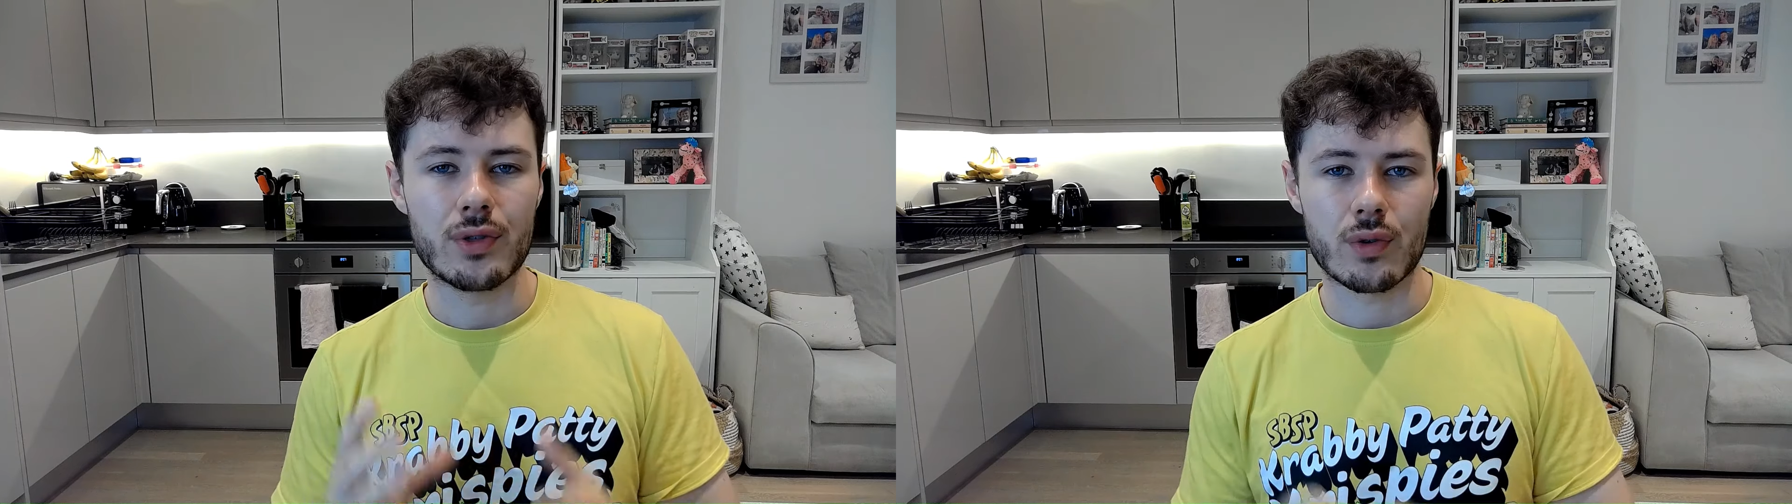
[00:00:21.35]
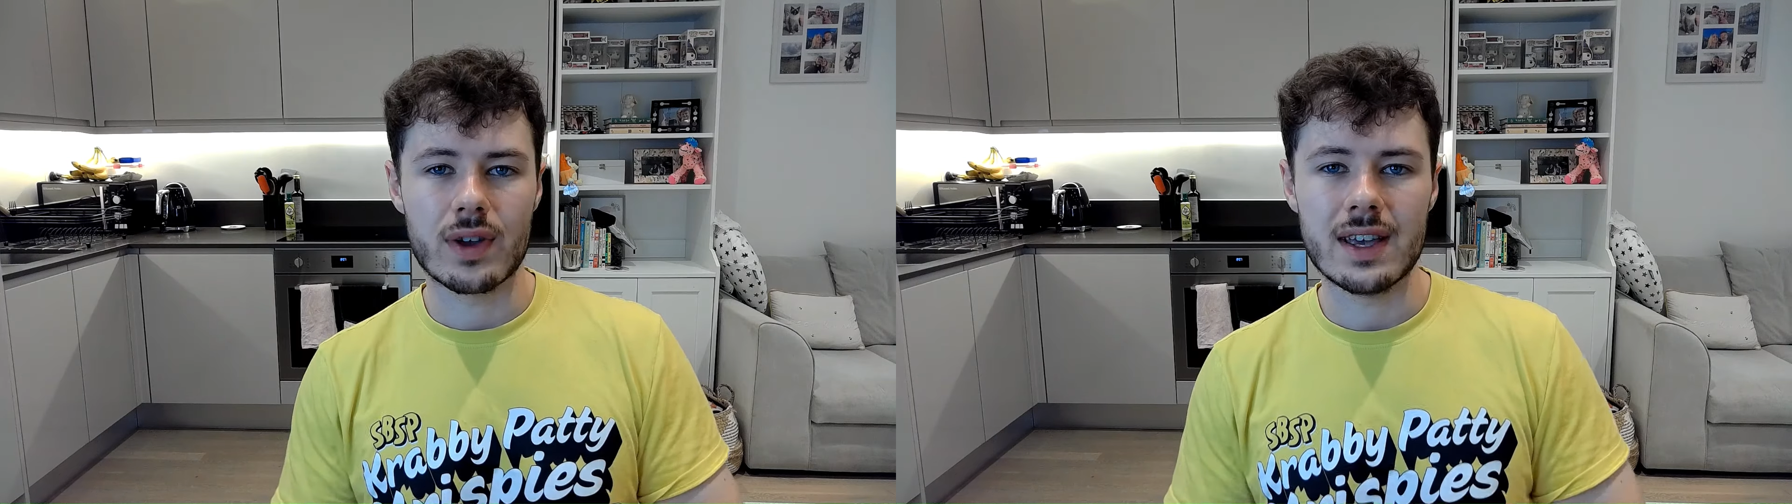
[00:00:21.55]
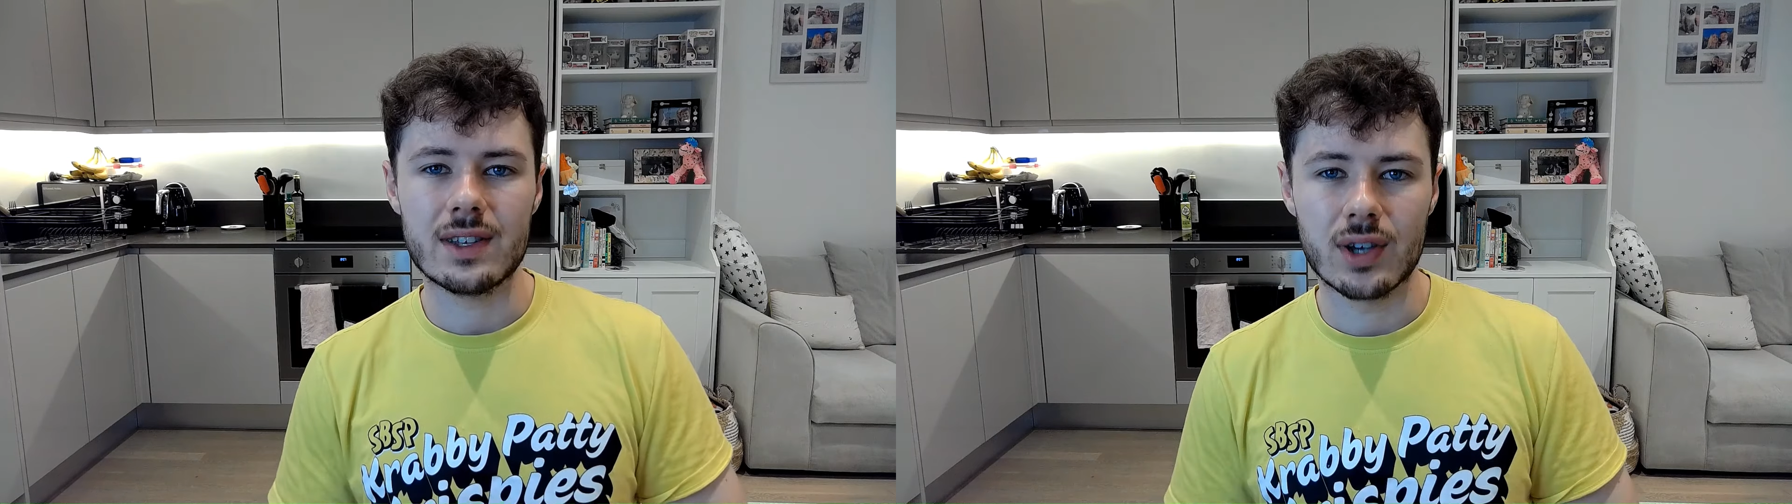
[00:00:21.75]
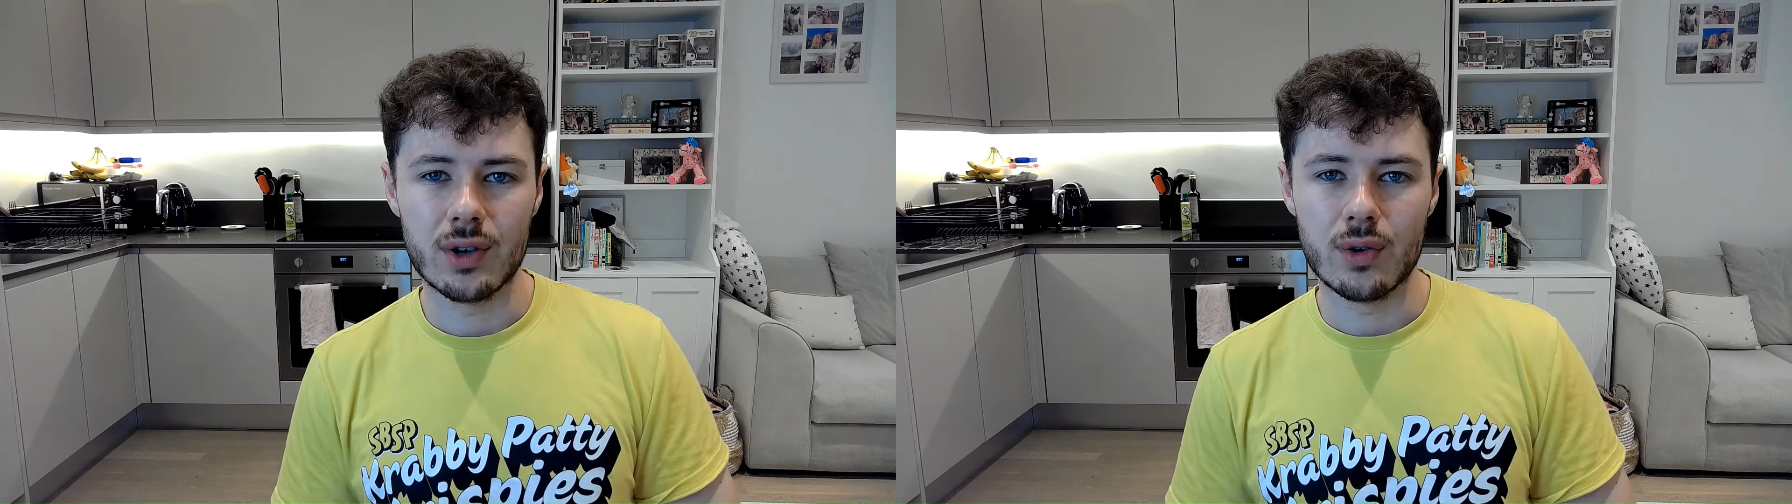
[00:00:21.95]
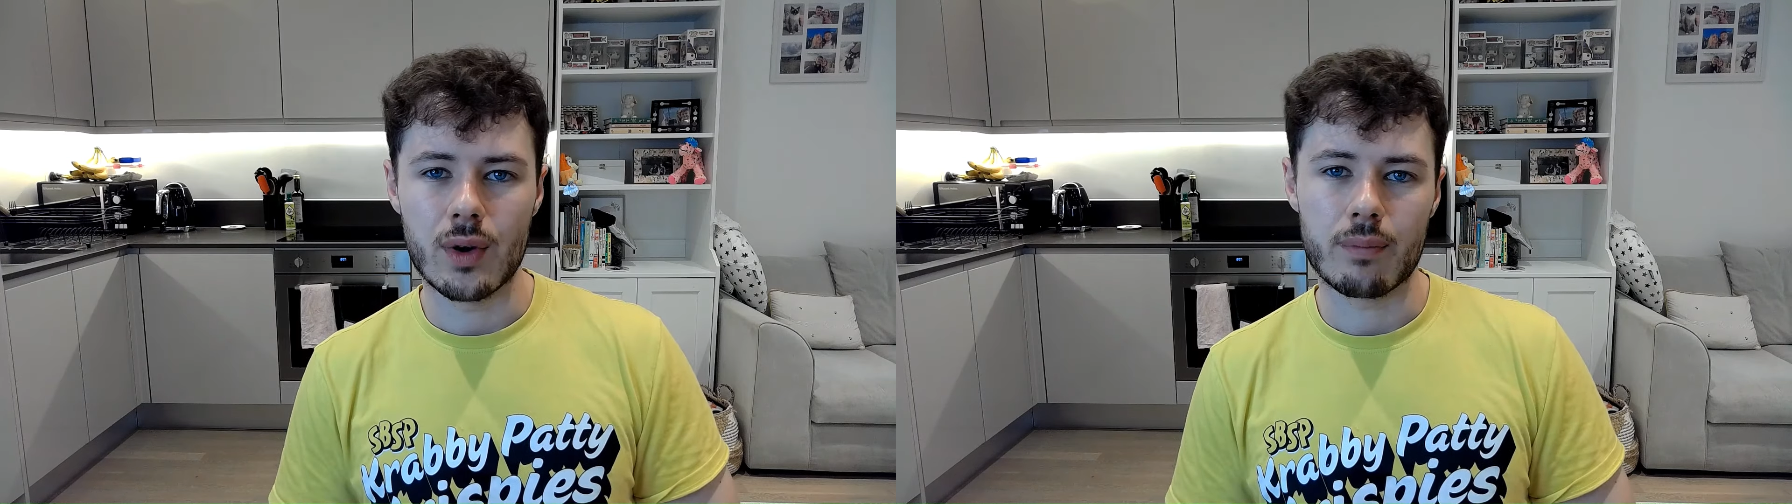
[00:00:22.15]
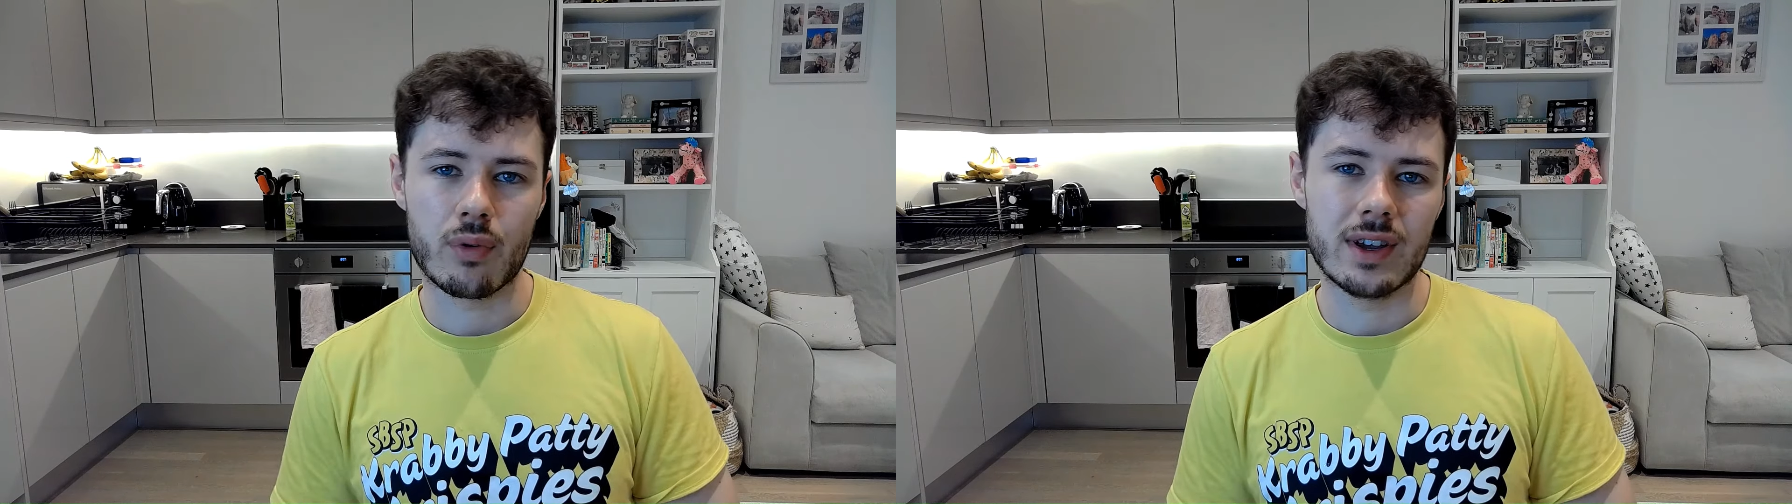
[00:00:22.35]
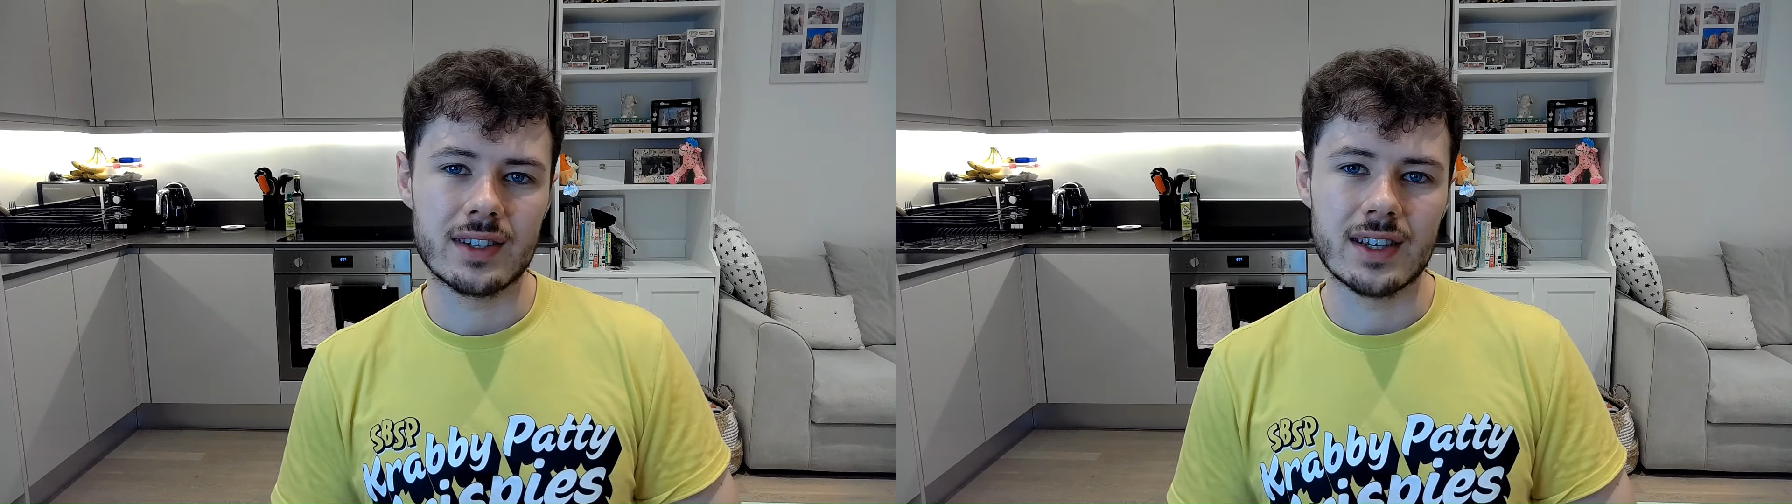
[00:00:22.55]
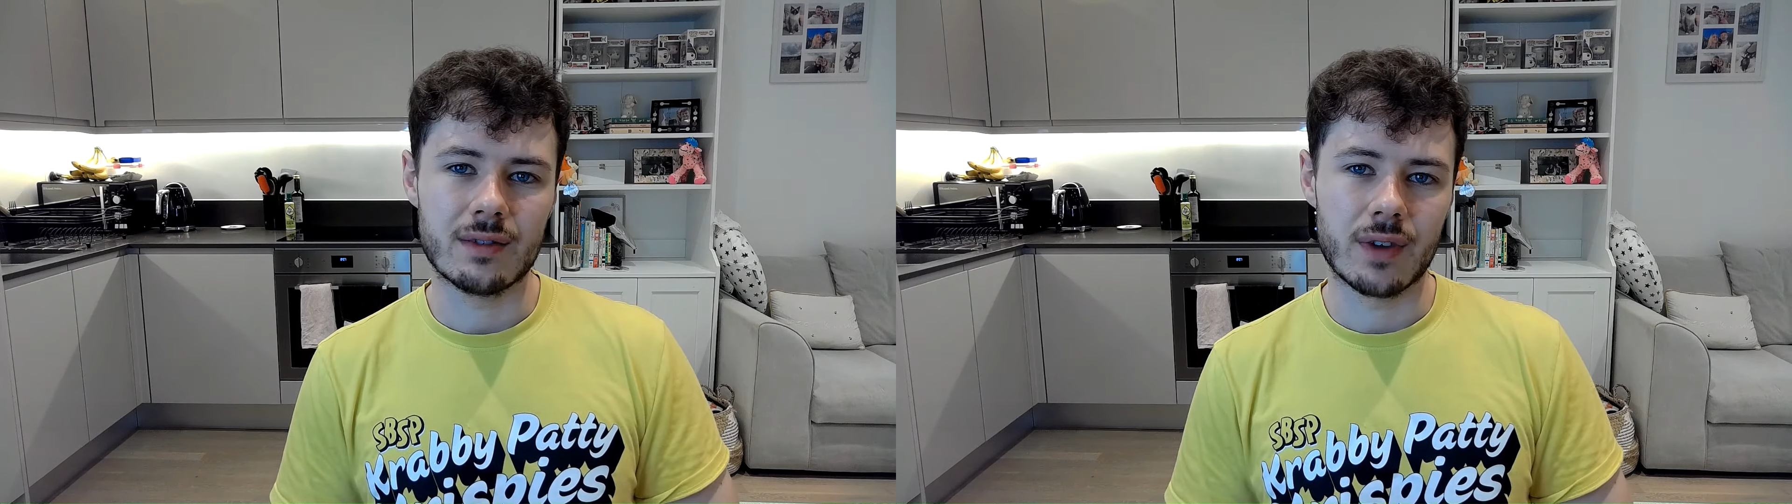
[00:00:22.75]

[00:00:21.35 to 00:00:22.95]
3-2 pre-season